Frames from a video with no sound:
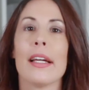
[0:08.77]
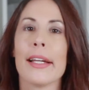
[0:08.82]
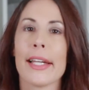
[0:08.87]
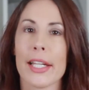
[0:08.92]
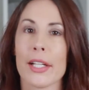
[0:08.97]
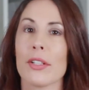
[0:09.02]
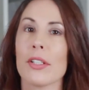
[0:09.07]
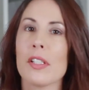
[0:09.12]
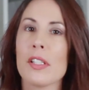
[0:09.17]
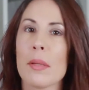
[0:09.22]

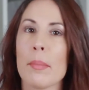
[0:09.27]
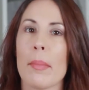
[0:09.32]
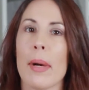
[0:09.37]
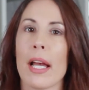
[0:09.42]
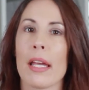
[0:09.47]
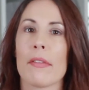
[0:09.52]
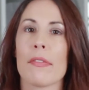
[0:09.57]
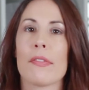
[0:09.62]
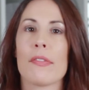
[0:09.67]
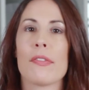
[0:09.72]
Here are some of
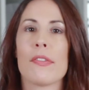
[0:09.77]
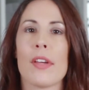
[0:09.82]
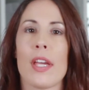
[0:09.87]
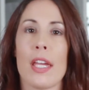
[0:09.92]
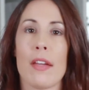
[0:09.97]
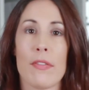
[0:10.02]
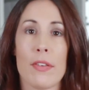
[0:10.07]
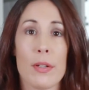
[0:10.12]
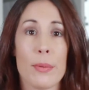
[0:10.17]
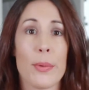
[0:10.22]
my
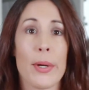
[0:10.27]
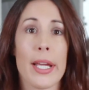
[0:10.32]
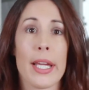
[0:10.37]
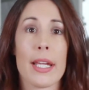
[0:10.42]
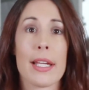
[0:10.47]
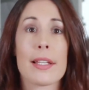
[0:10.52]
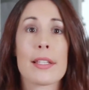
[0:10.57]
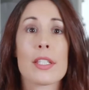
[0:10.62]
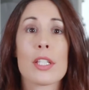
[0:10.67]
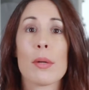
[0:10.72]
favorite
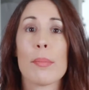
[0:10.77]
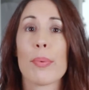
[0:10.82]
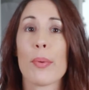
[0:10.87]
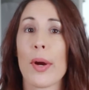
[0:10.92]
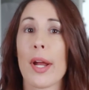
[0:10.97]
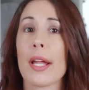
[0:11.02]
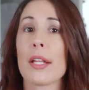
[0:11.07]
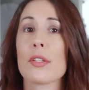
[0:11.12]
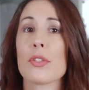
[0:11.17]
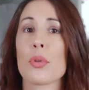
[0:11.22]
ways to
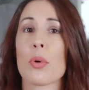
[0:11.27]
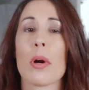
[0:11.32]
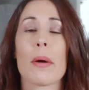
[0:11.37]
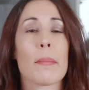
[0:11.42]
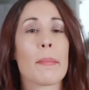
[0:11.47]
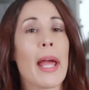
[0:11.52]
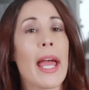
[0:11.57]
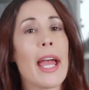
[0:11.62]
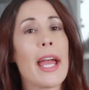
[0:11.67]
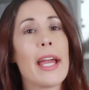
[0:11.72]
brainstorm